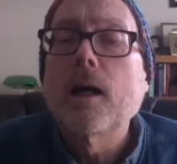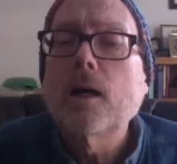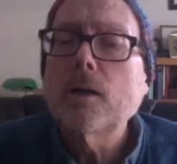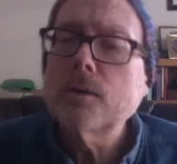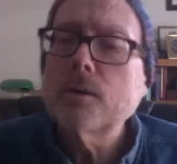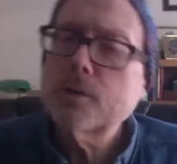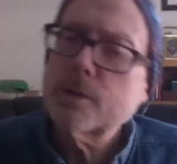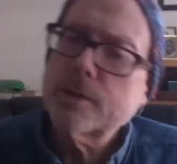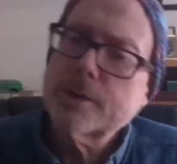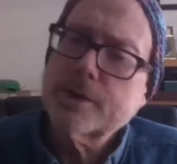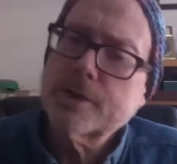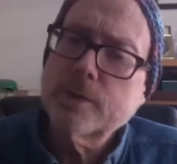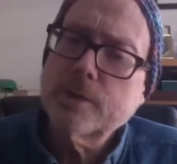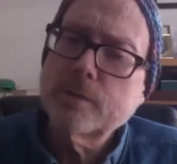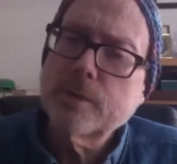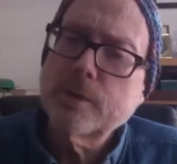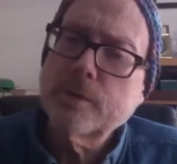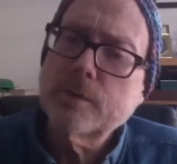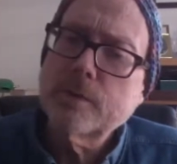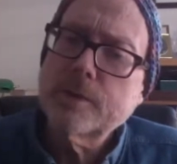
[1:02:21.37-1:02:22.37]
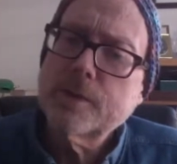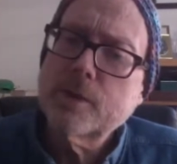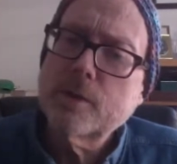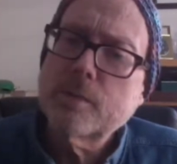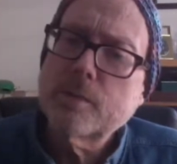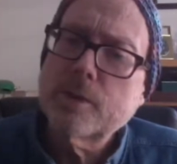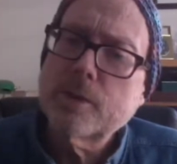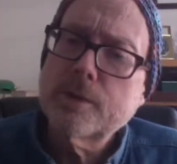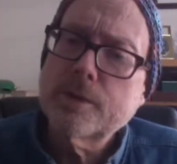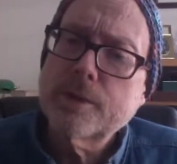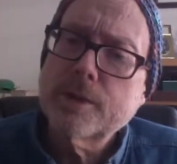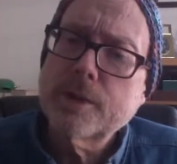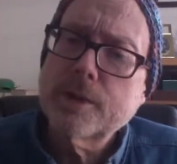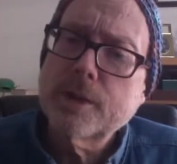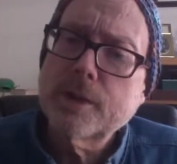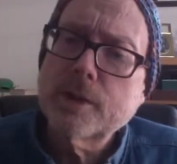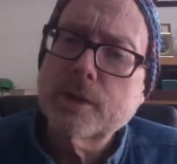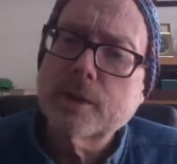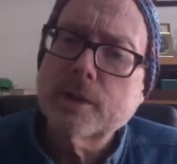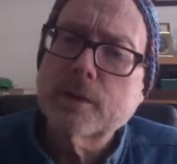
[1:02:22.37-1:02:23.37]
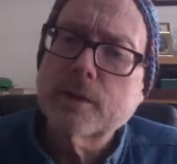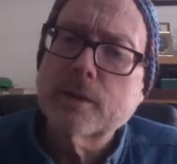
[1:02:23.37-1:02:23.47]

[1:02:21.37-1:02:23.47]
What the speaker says: Trisha, when was your birthday?